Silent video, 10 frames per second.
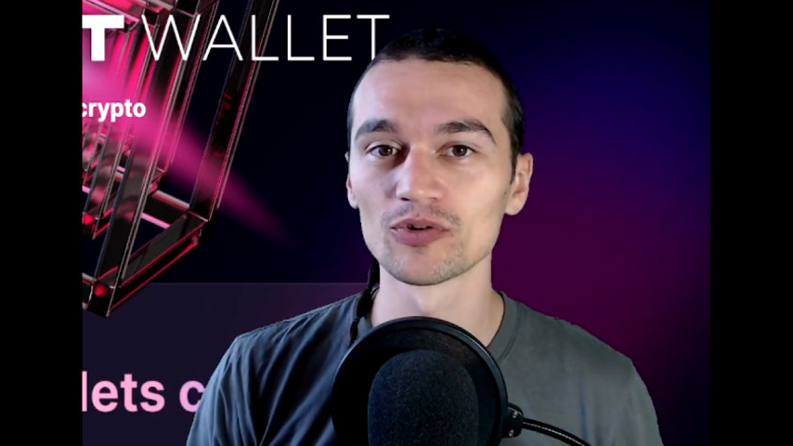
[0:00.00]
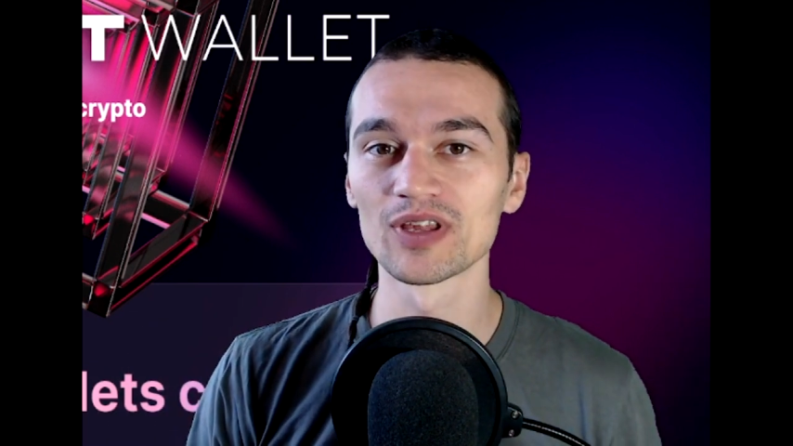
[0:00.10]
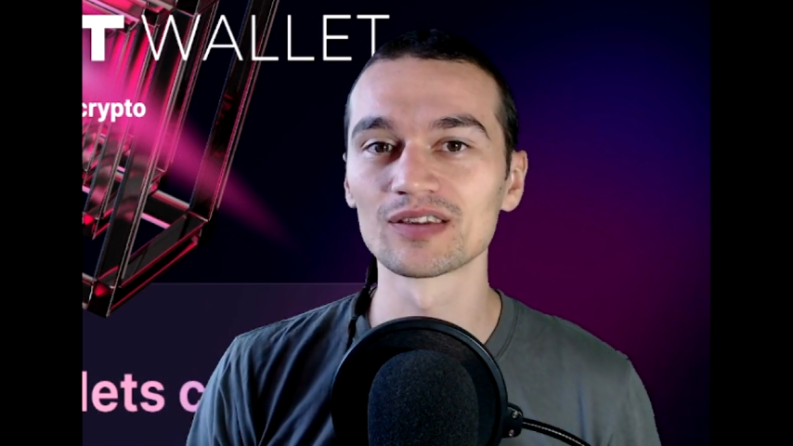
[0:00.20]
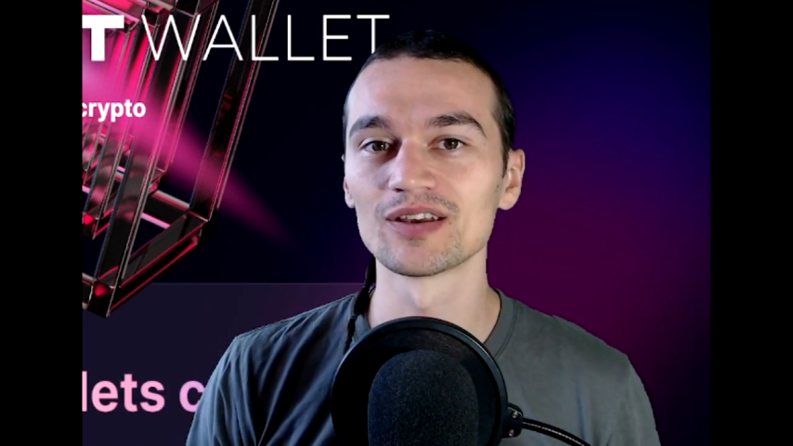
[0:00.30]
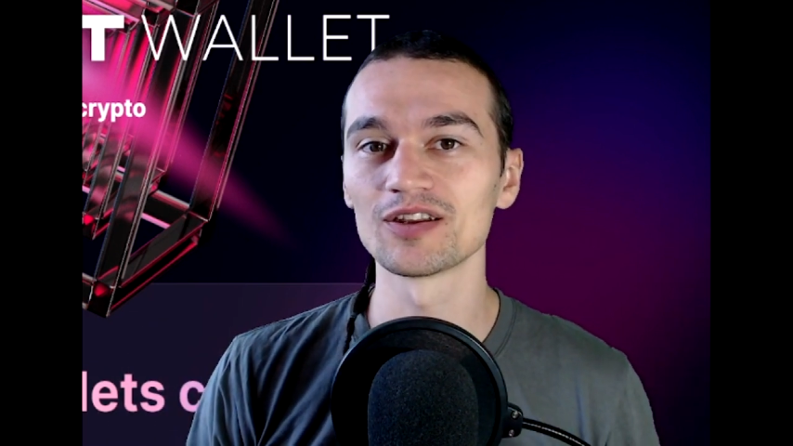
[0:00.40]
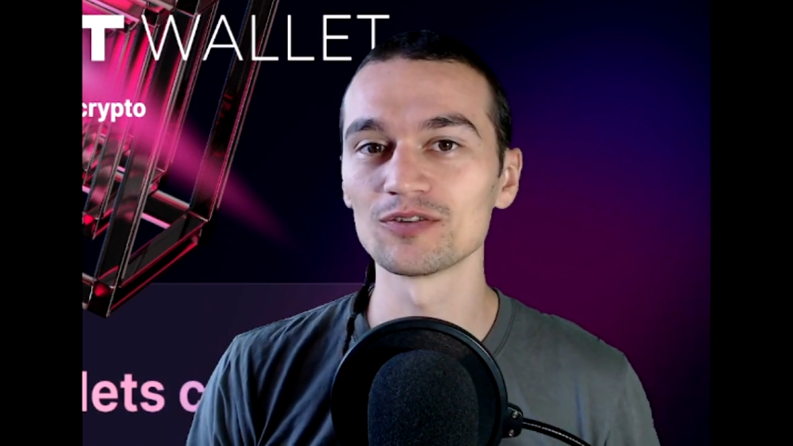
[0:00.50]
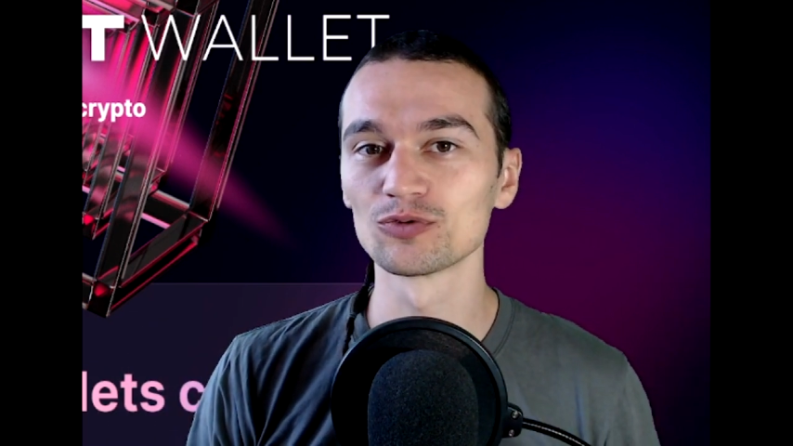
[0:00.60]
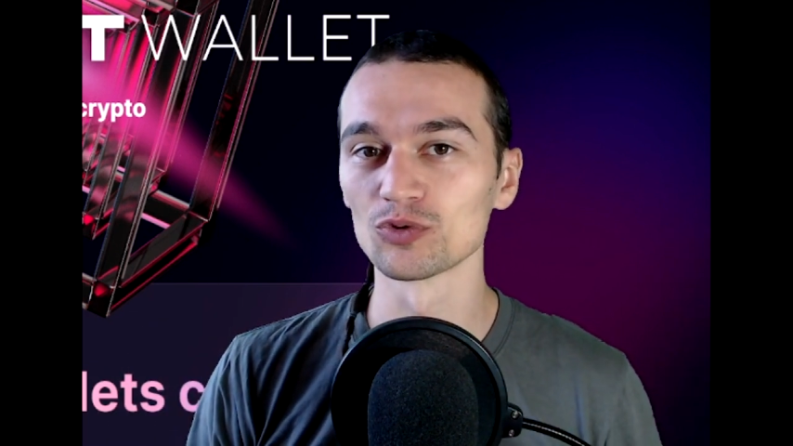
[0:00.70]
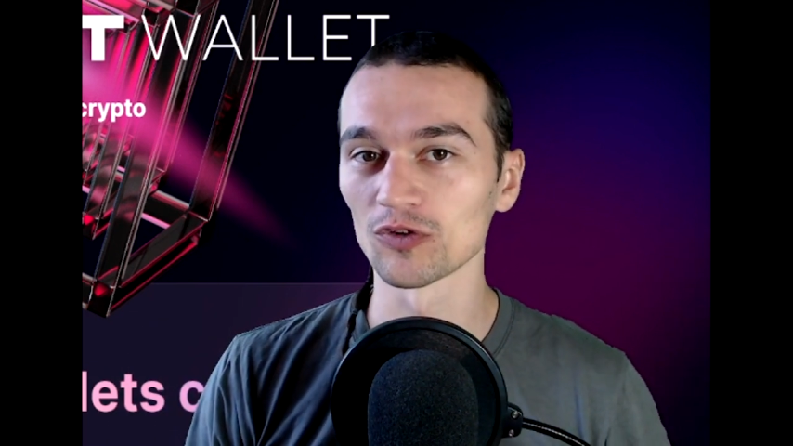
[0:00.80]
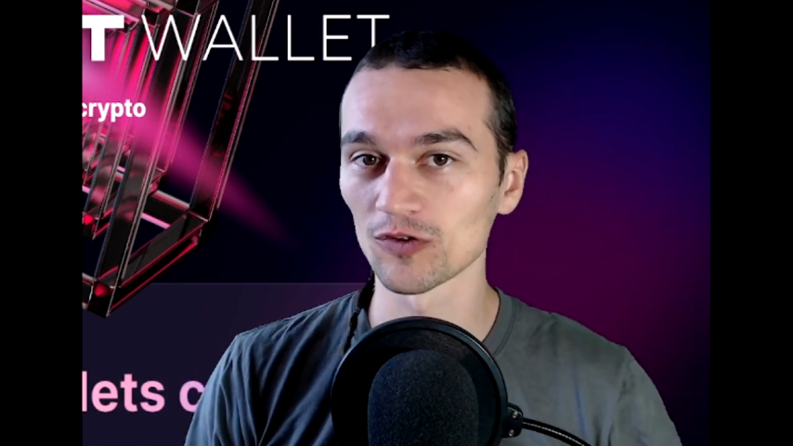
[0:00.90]
that are
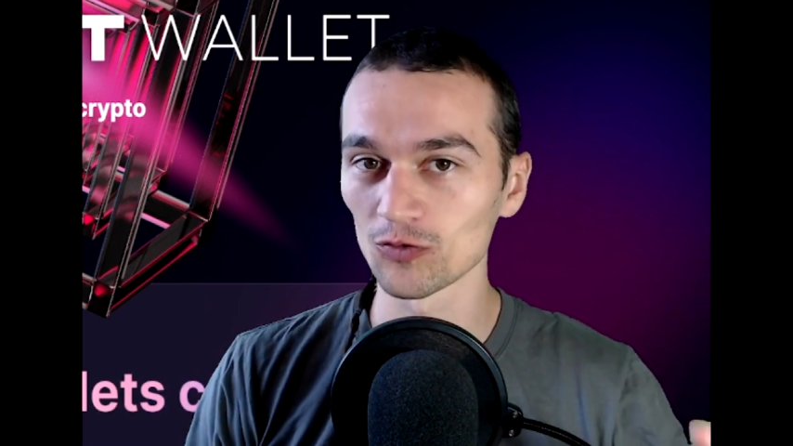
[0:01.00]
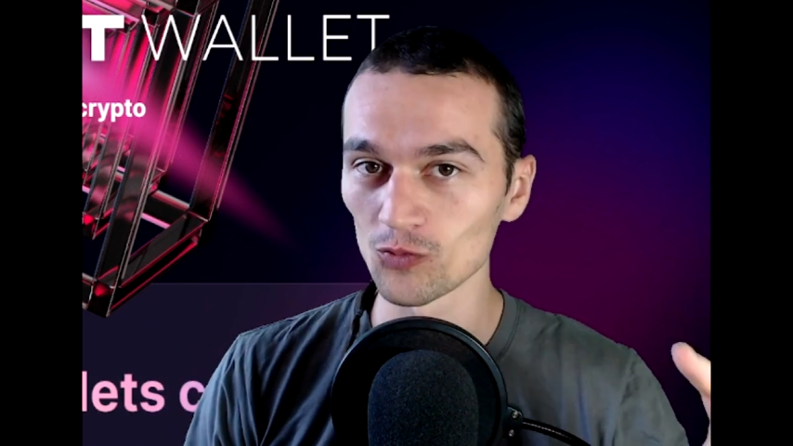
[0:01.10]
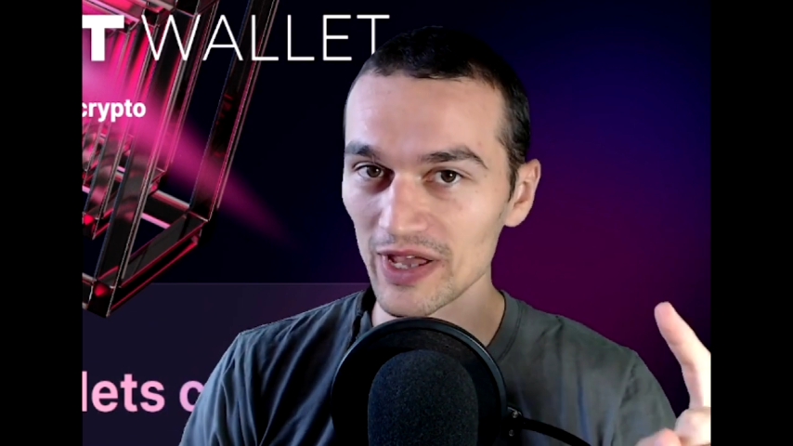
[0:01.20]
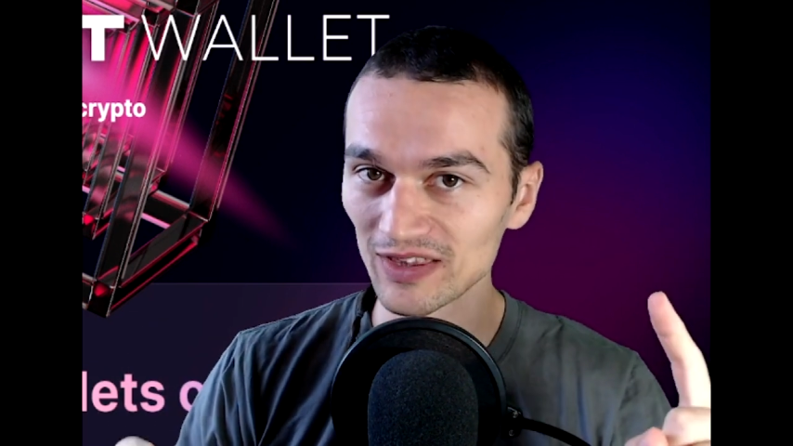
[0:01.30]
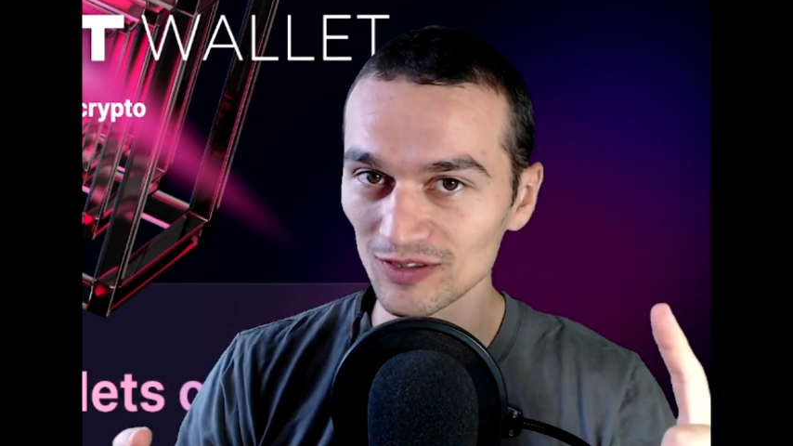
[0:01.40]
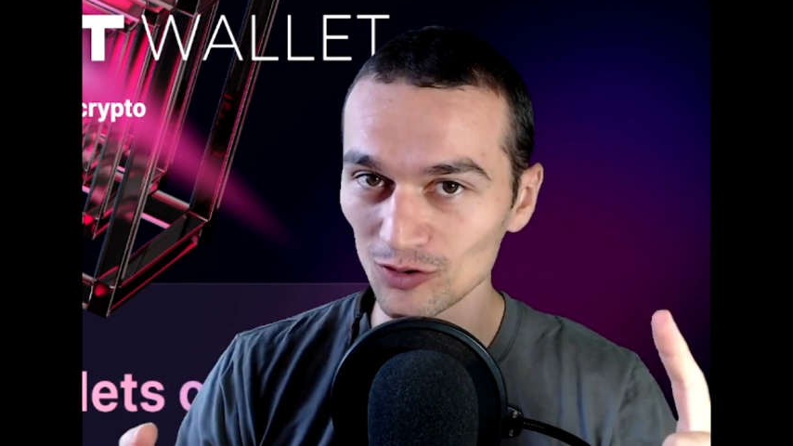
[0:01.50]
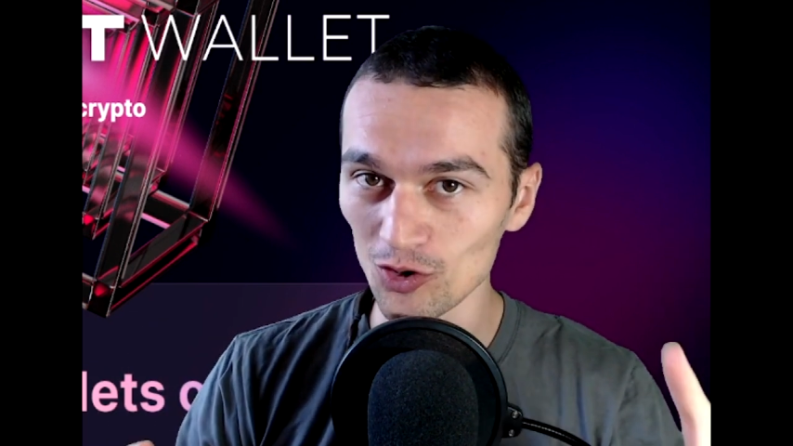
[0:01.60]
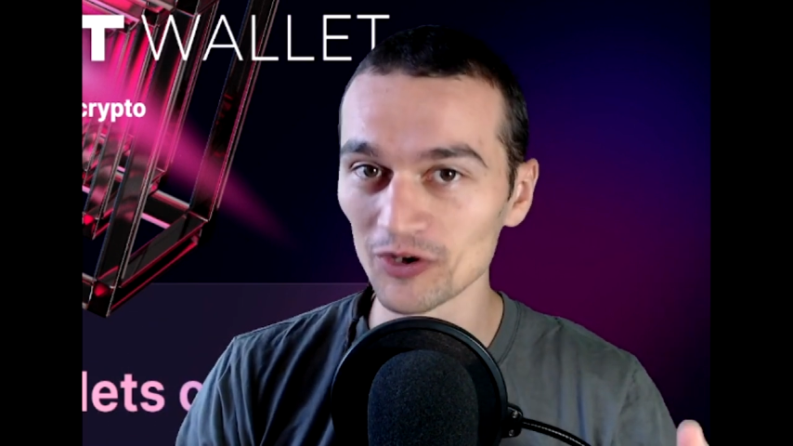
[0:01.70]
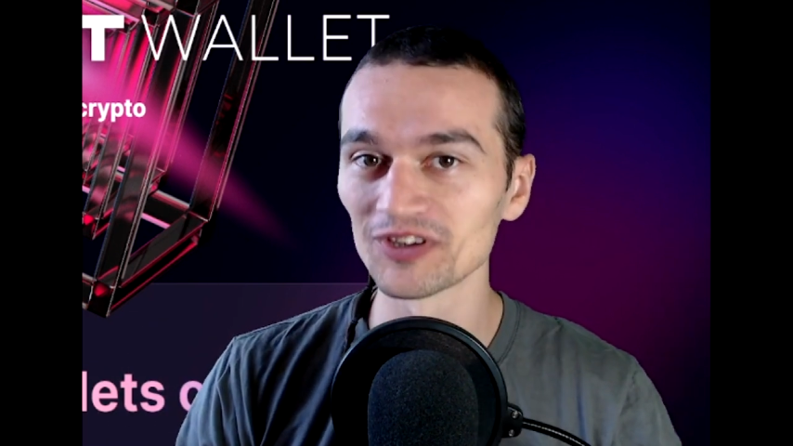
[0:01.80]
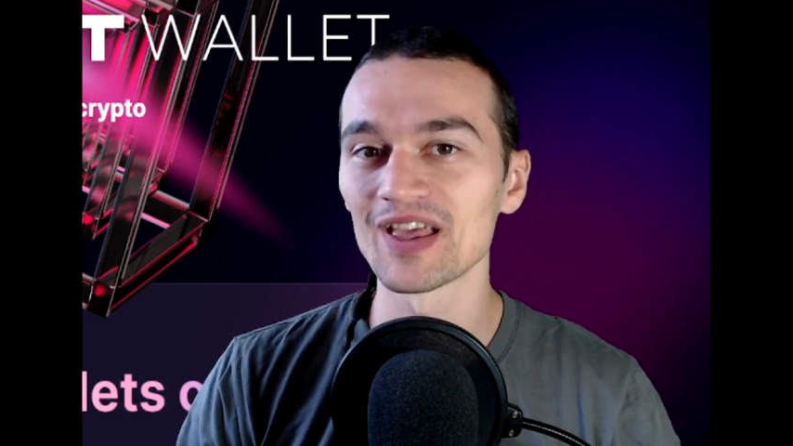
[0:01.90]
into
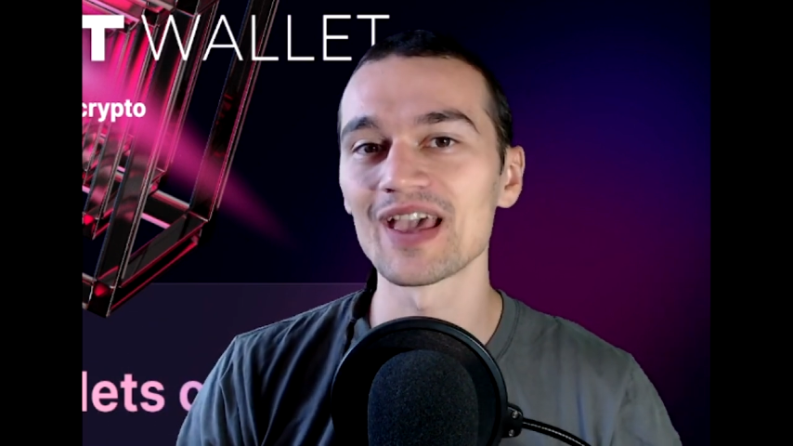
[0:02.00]
Sweatcoin